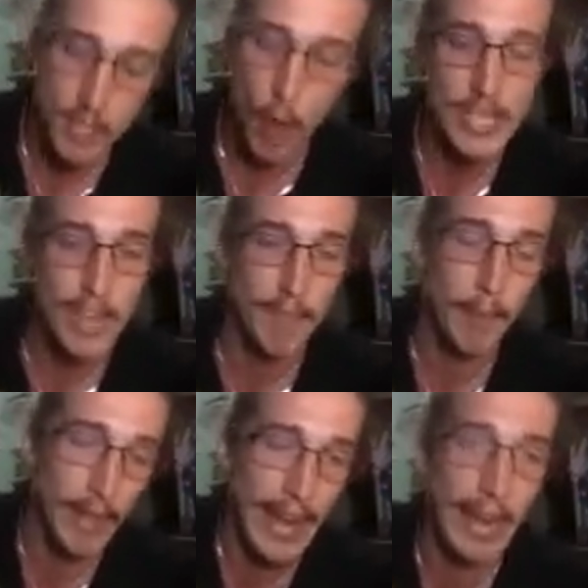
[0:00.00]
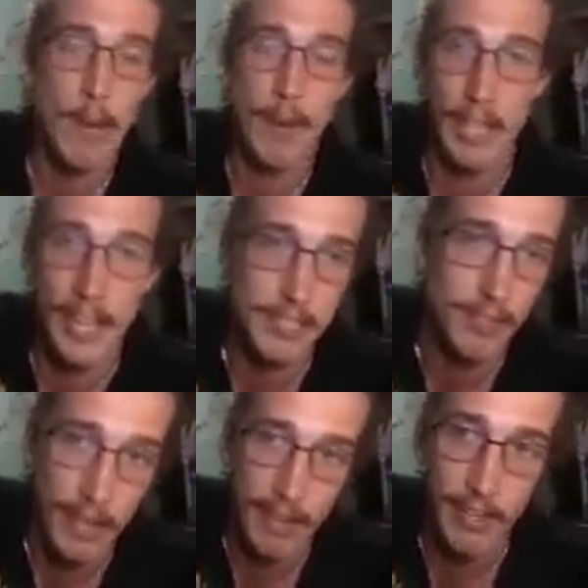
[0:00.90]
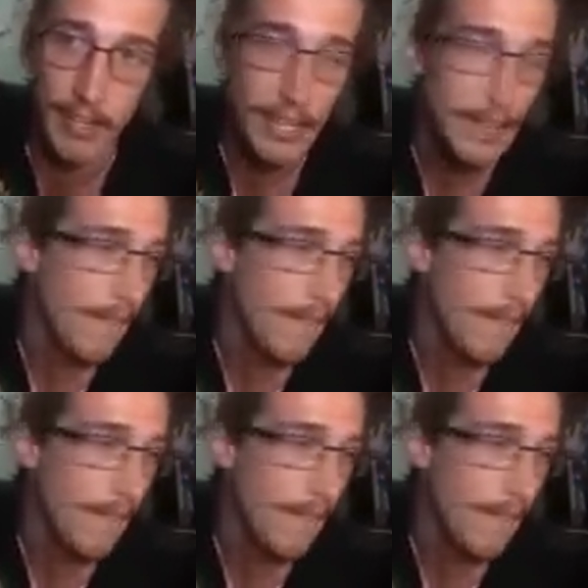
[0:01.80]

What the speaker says: always having people hang out on my legs forever.